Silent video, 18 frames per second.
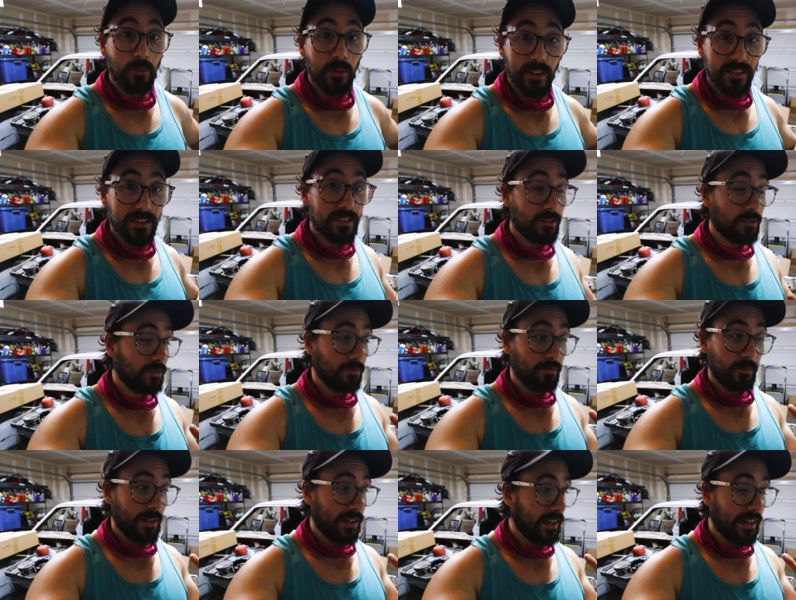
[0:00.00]
we still
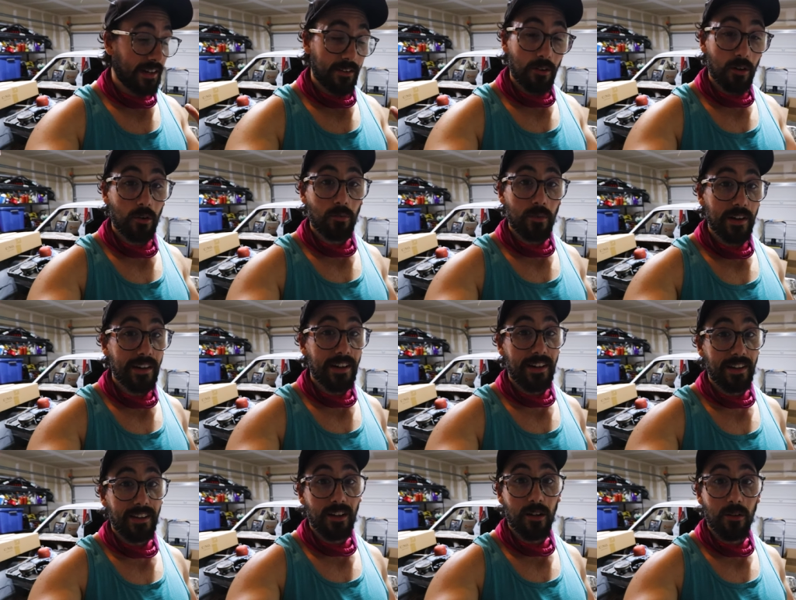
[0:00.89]
we got it all ready
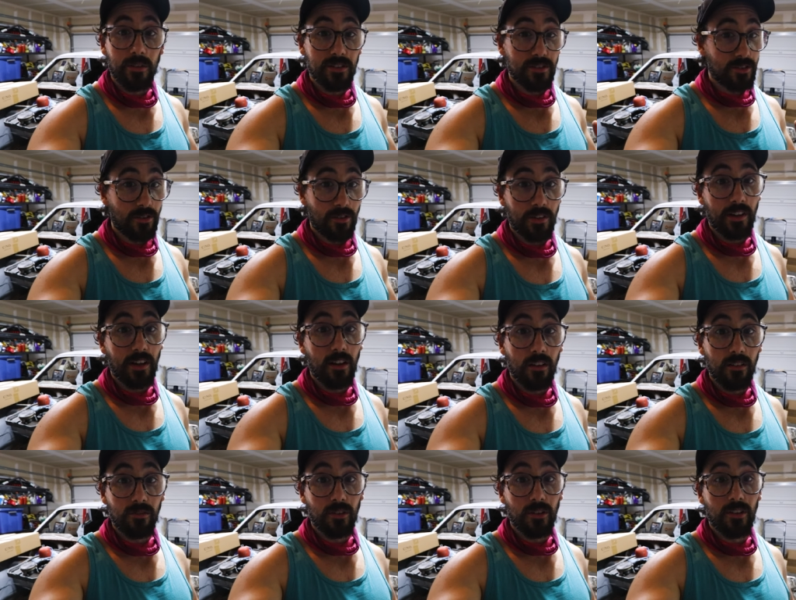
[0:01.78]
to go it's turning
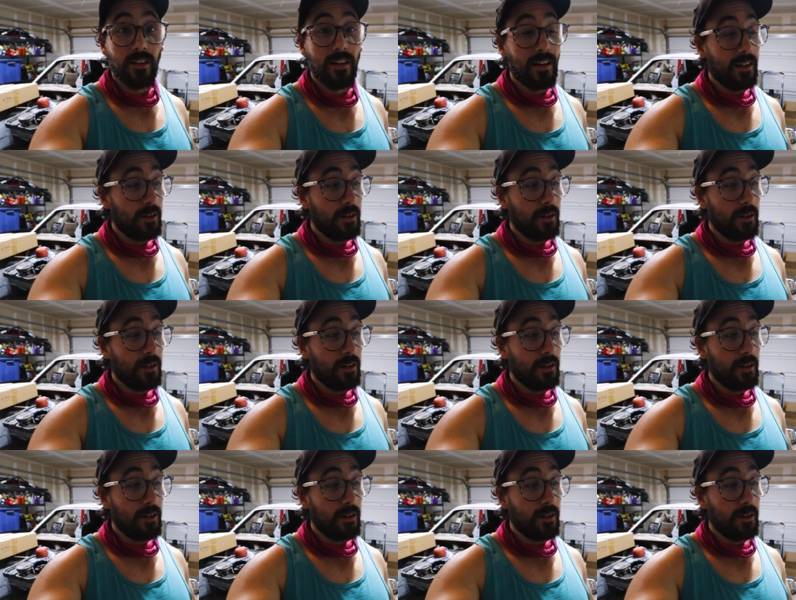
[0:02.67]
over